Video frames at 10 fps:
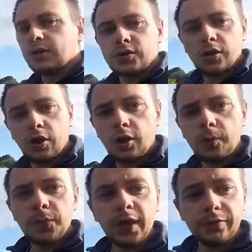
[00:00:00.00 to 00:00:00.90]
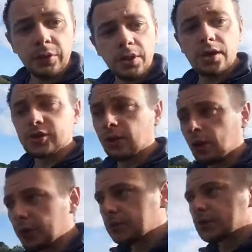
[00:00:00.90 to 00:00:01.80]
So a few years ago
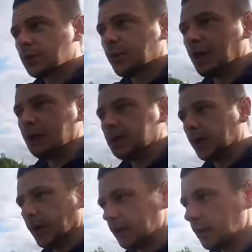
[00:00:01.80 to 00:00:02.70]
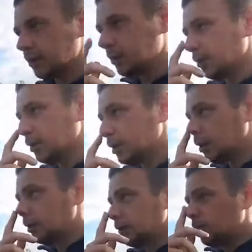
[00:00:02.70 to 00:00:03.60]
when I used to come out on here,
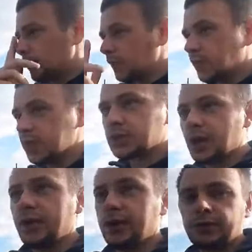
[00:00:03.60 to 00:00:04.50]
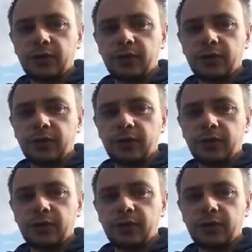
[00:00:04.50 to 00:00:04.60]
this area in